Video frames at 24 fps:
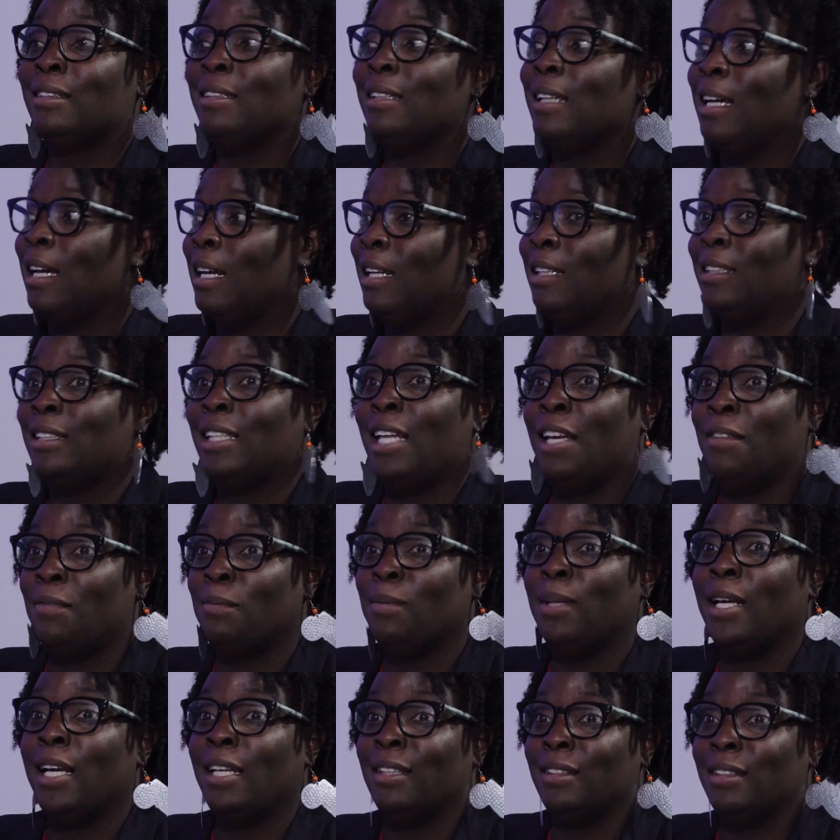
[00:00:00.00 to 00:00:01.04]
not a safe
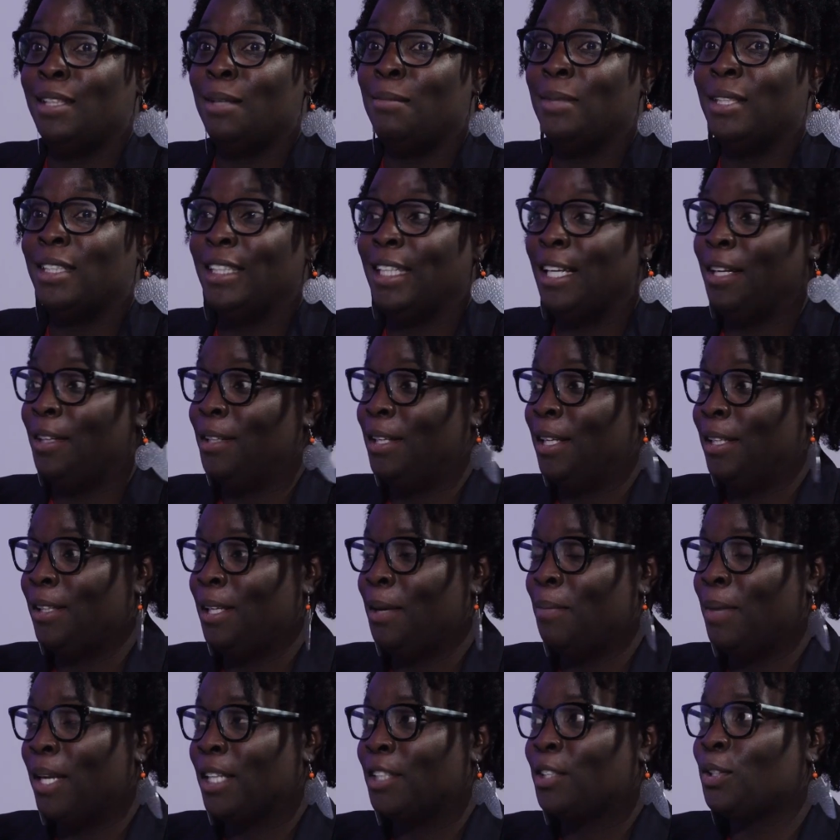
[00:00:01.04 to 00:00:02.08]
place. Let me say,
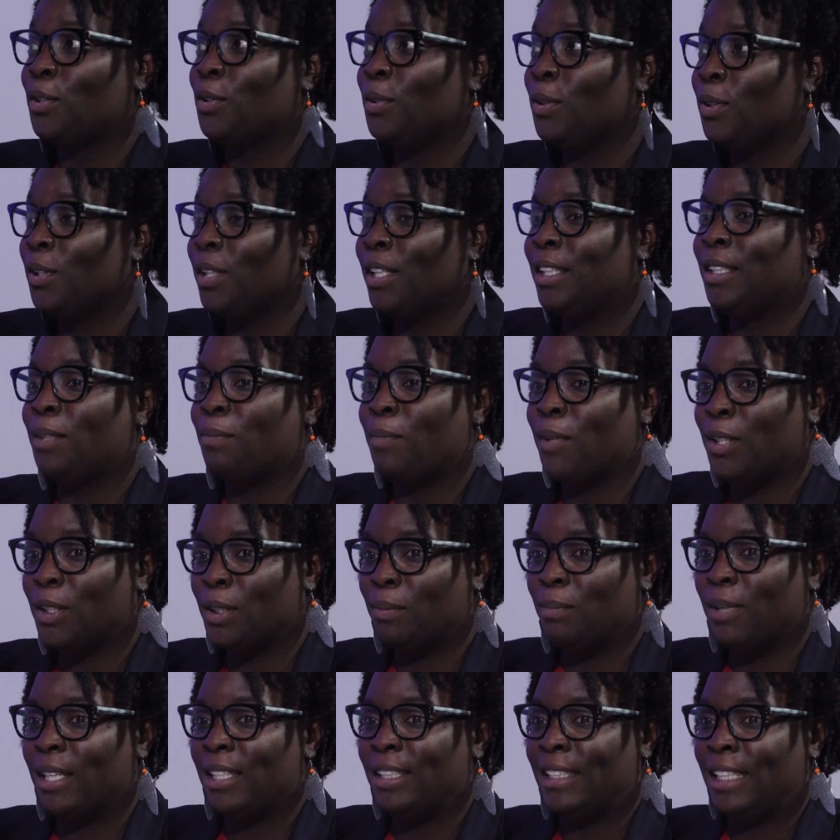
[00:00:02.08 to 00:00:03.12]
school is supposed to
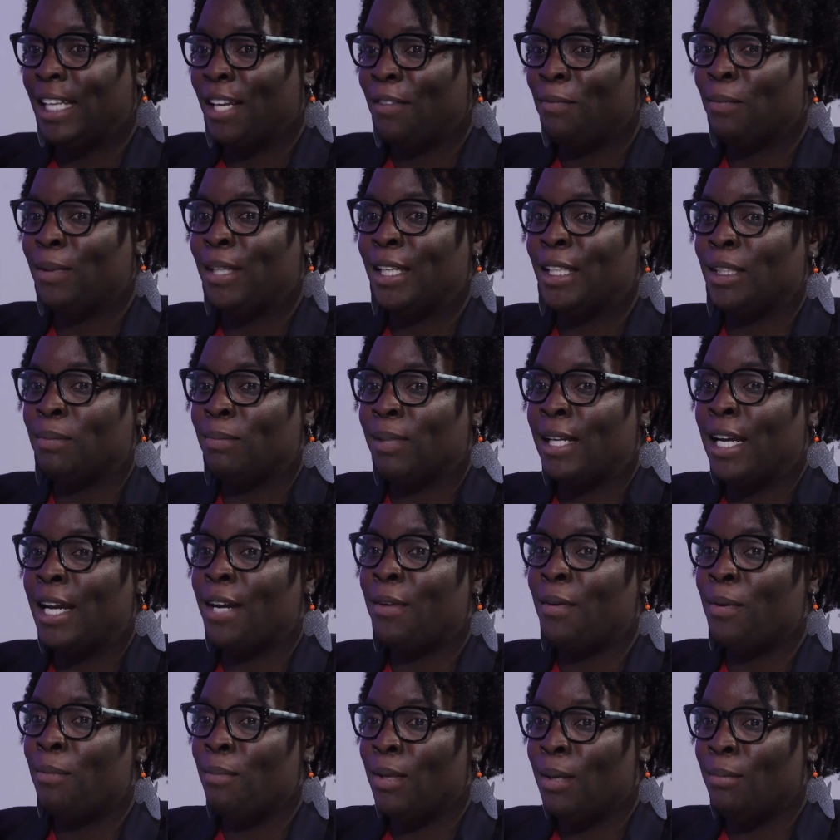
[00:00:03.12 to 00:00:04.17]
be a safe place, but I
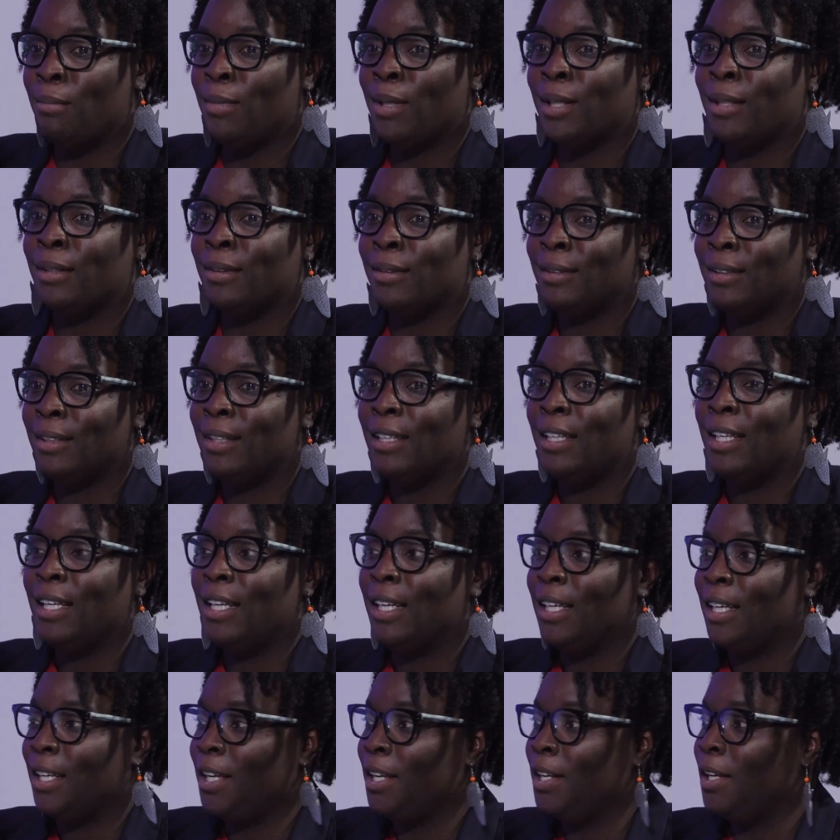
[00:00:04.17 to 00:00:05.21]
remember,
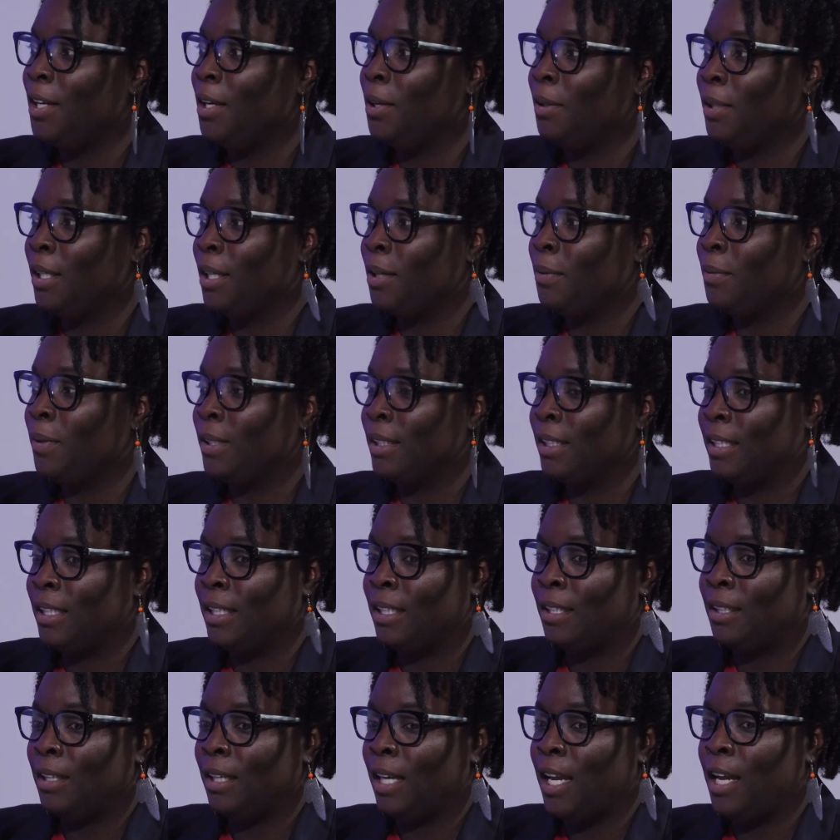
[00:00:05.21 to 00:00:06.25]
there was
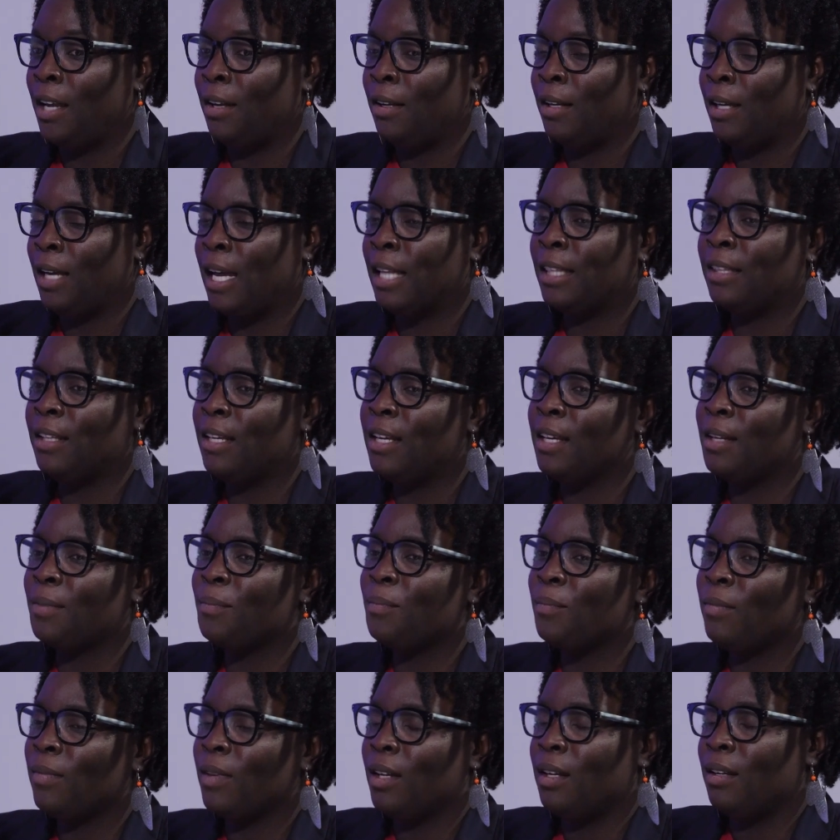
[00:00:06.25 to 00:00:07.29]
I think,
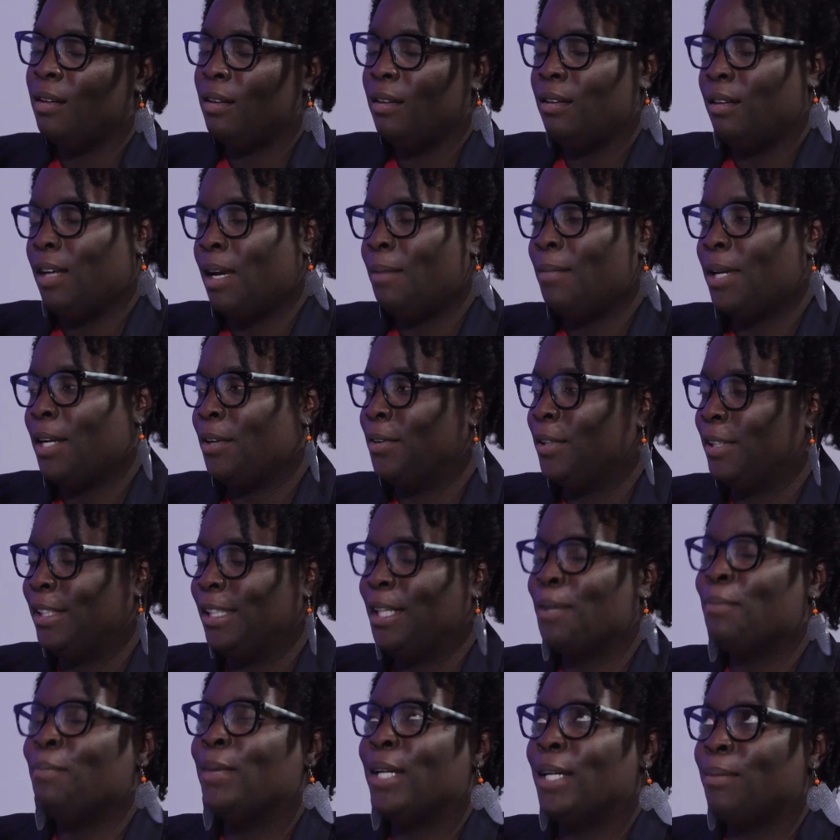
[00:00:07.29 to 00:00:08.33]
I'm not going to say,
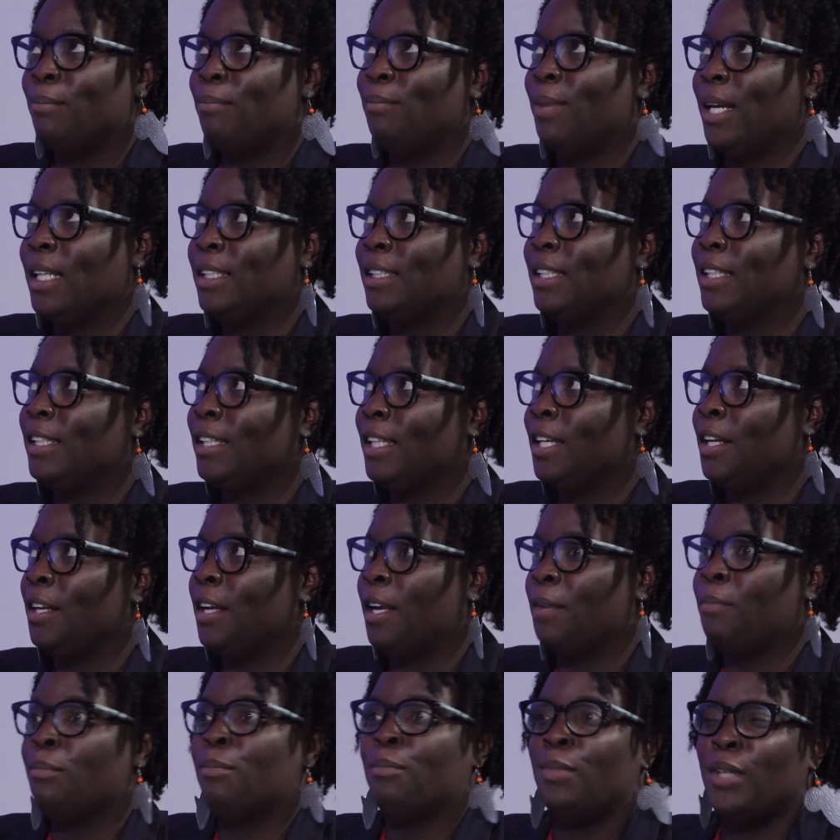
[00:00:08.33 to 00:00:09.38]
but
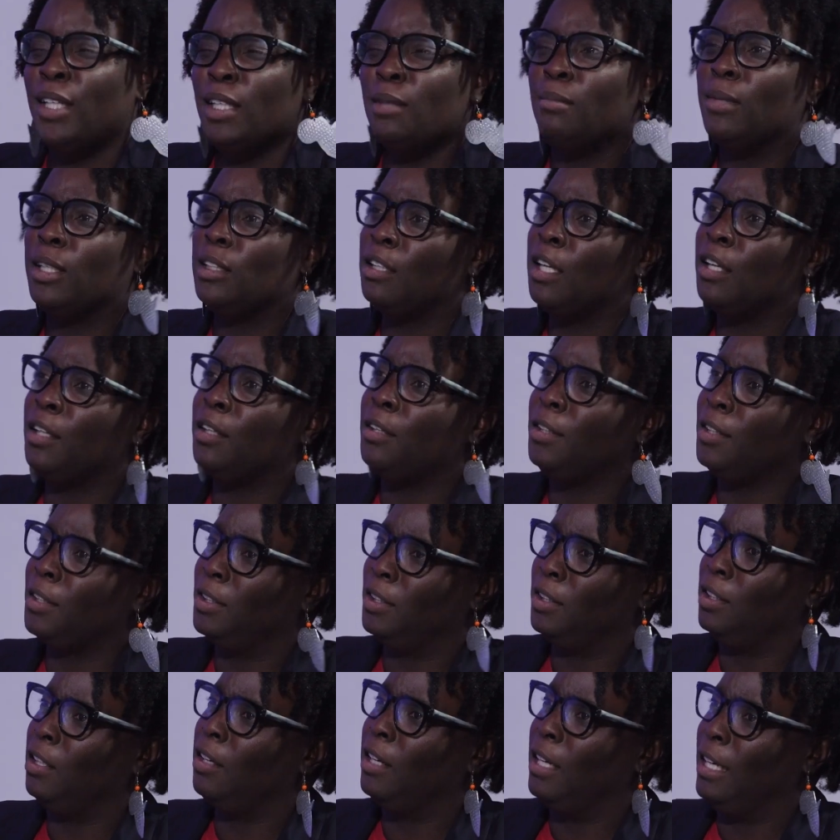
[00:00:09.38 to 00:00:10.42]
basically, pretty much all the girls
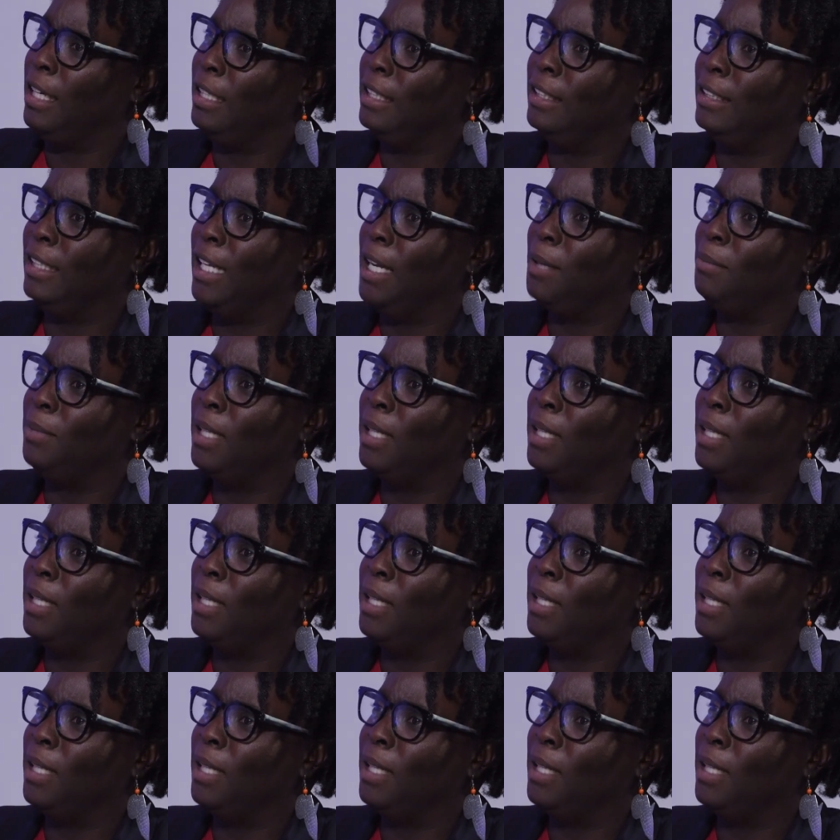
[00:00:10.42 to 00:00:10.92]
started at the same